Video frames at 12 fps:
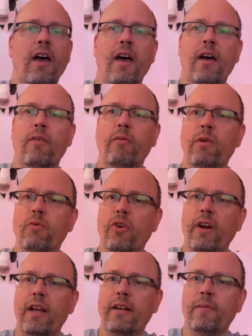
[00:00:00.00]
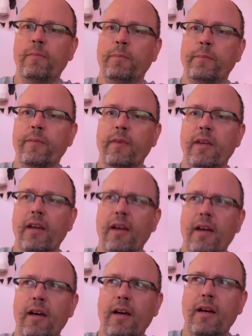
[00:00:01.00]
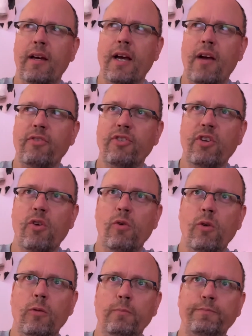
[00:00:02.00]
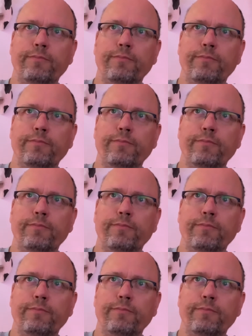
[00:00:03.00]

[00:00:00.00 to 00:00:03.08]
we were in our school